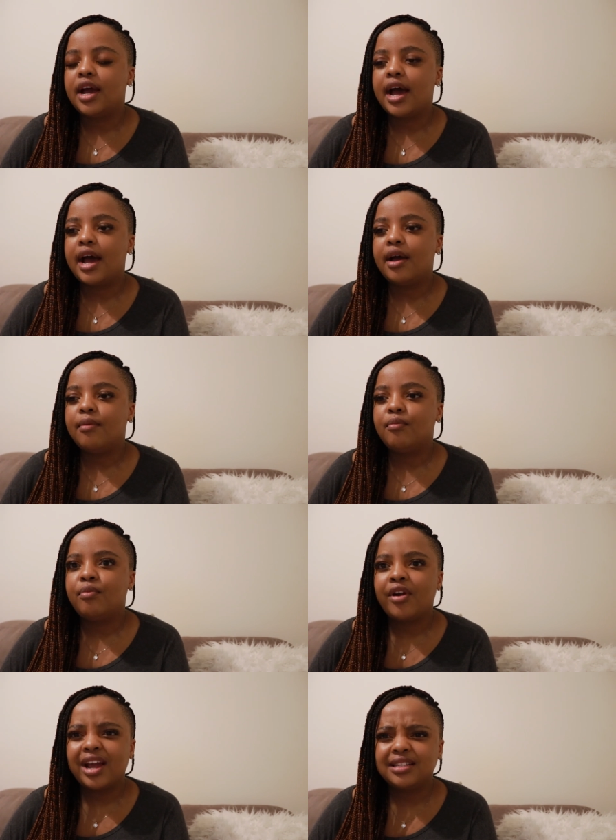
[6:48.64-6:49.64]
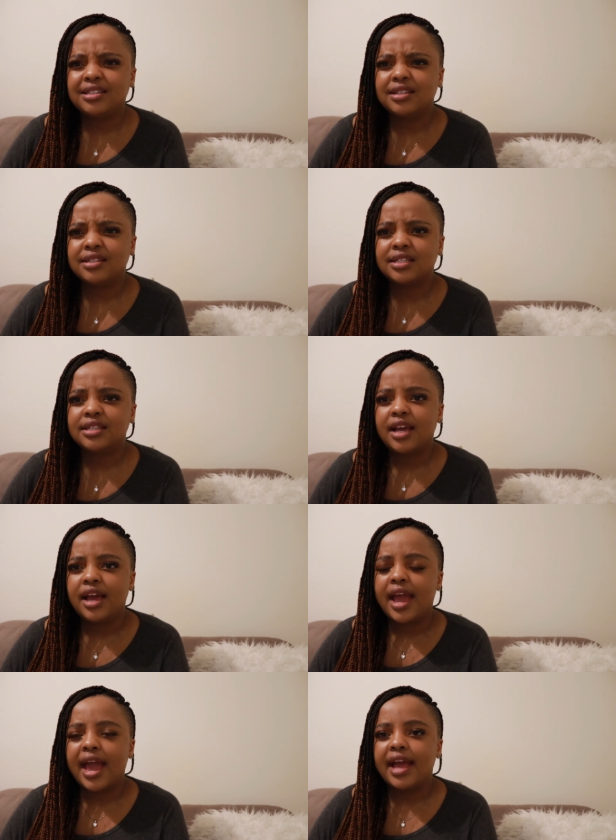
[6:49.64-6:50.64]
um, practice
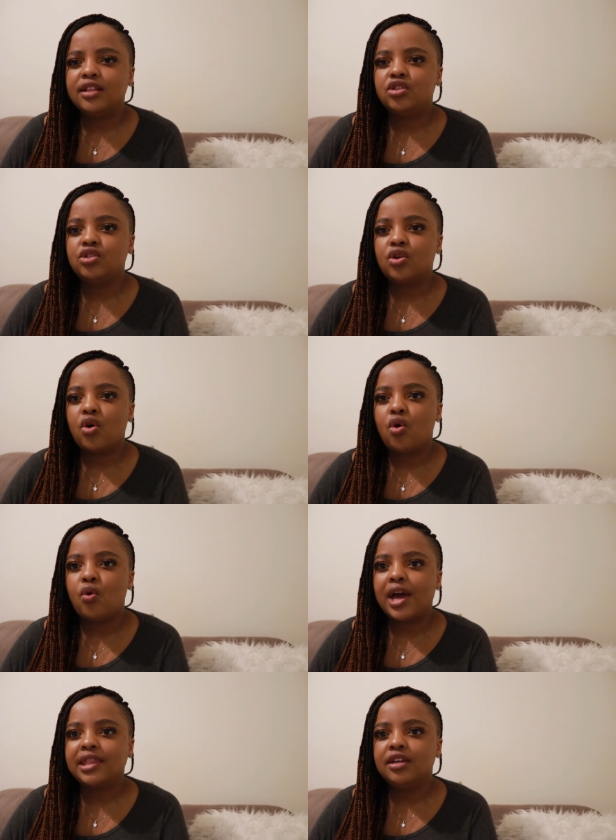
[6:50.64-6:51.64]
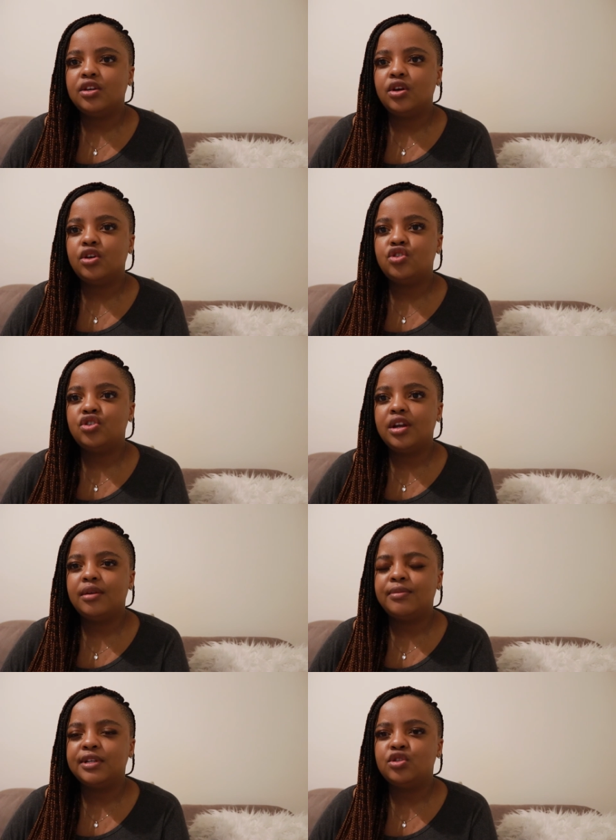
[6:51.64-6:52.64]
and so i think you
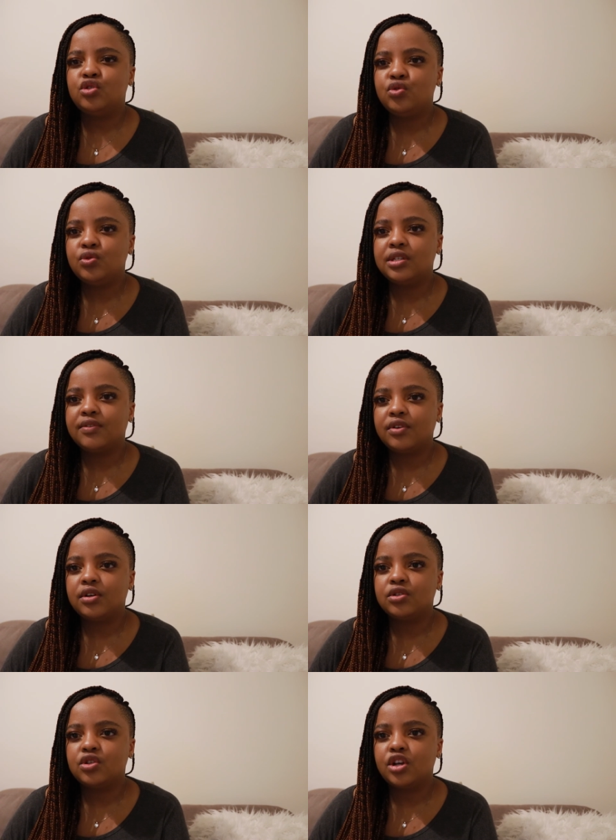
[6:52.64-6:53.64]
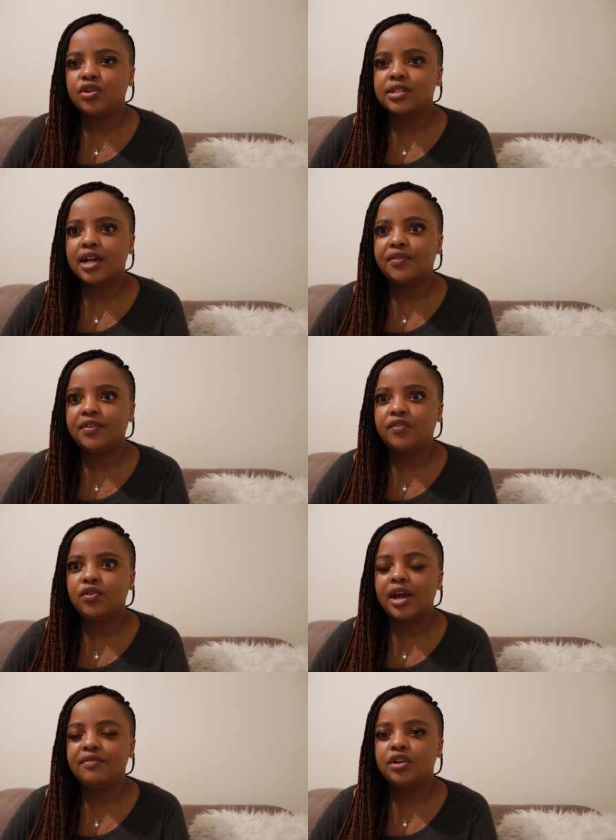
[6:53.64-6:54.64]
shouldn't be too difficult on yourself if you
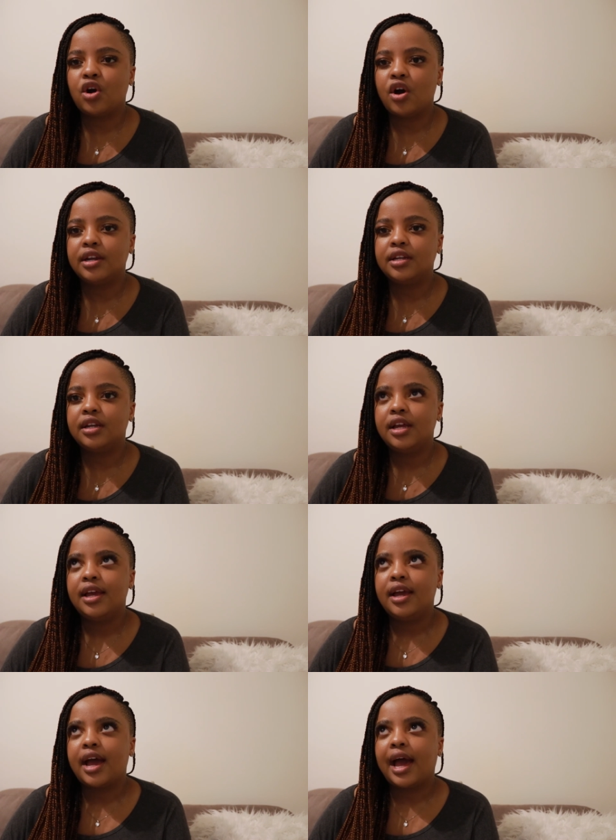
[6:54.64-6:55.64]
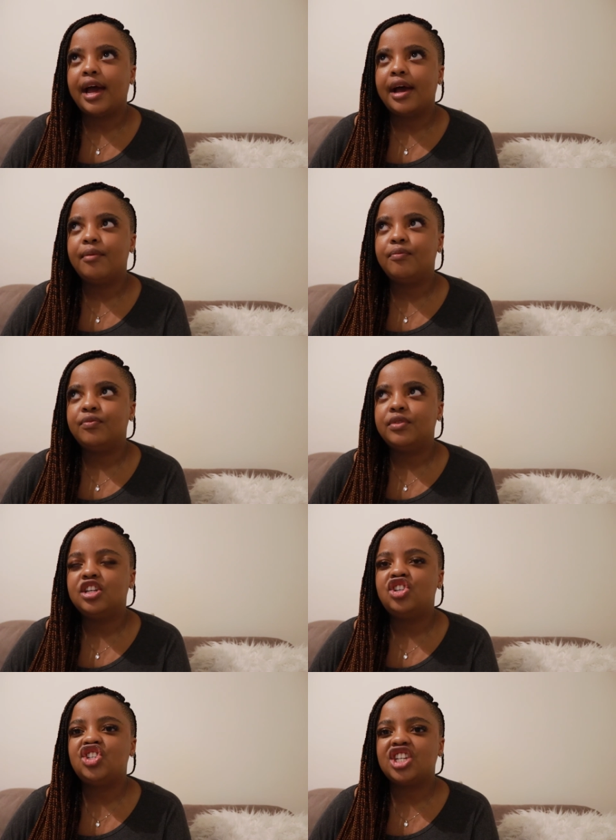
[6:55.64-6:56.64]
haven't gotten um, the
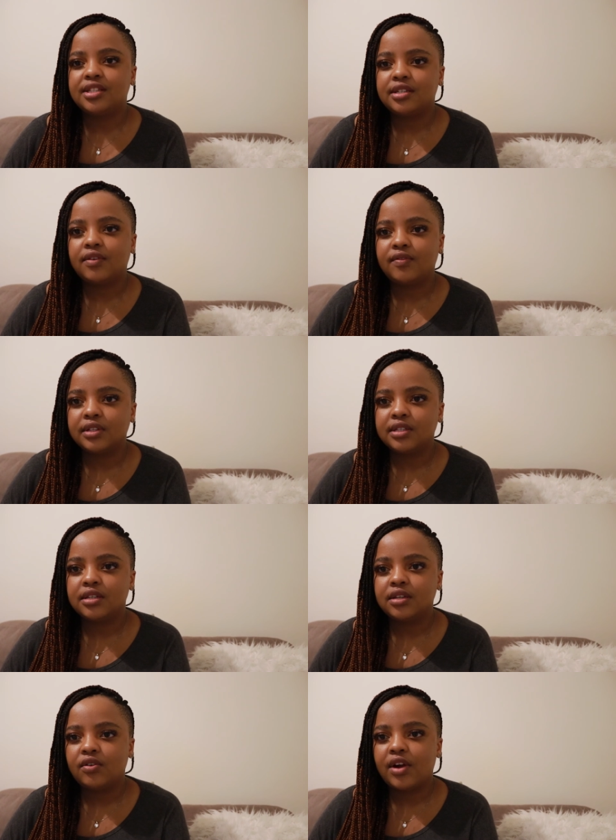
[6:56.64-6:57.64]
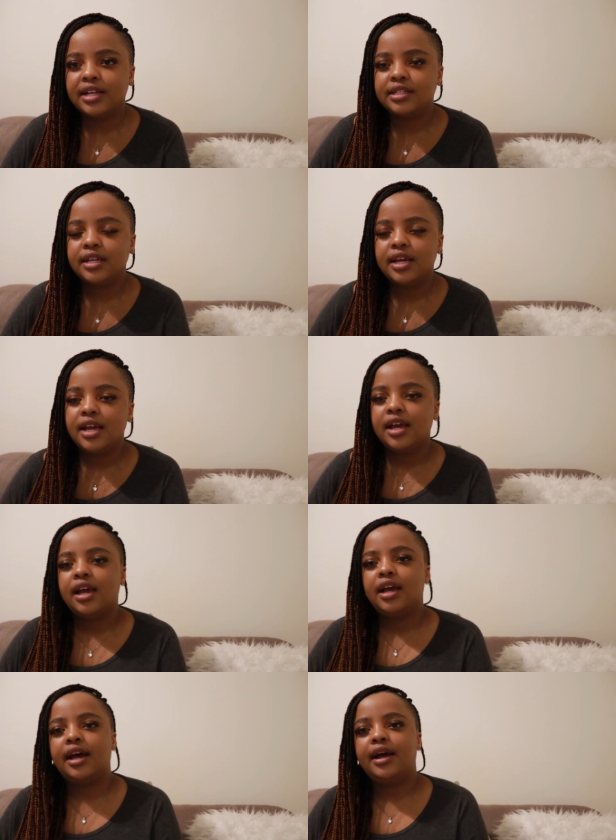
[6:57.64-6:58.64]
gist of it right
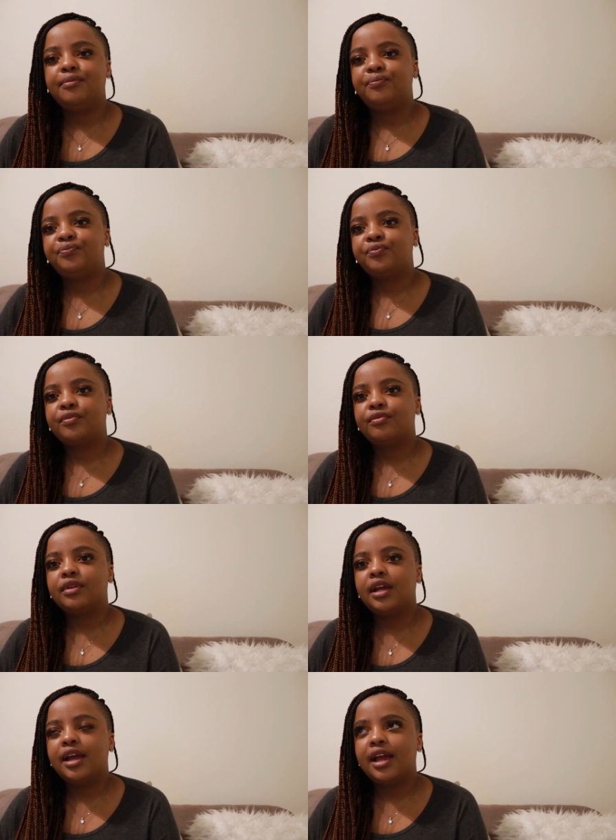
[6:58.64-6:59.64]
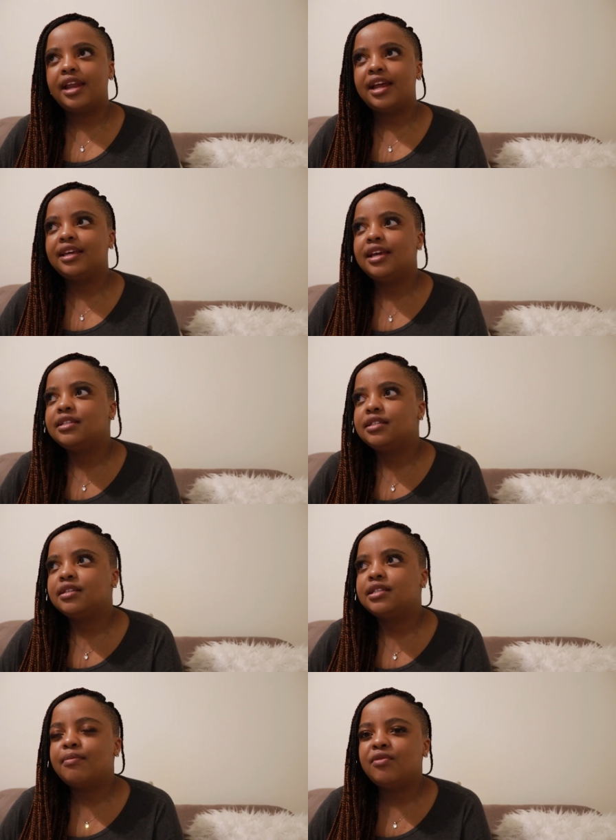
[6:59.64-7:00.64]
um, and I guess
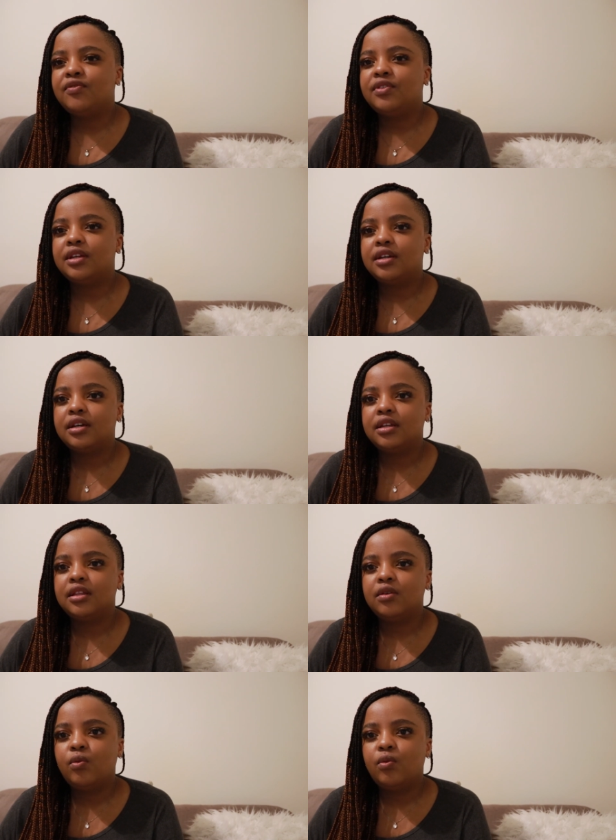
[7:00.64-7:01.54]
some of the, the